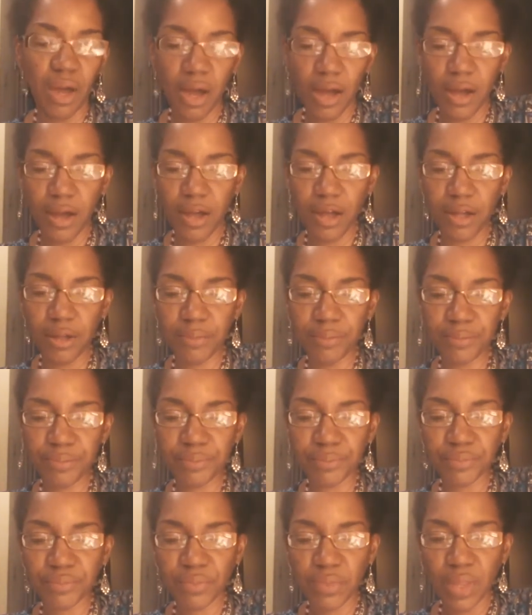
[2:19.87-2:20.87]
Um,
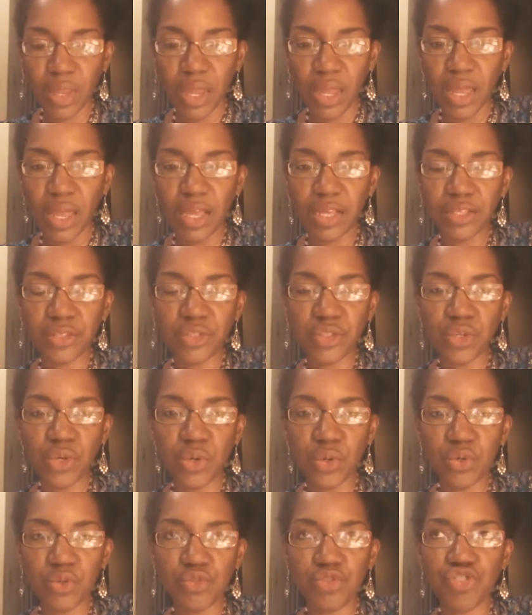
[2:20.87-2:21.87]
and
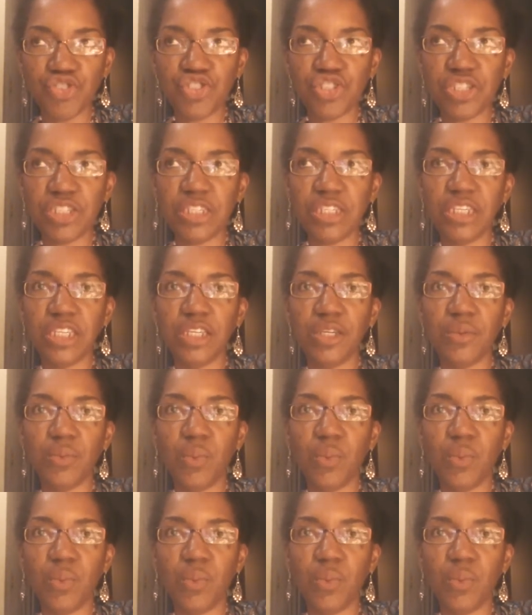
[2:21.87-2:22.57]
so she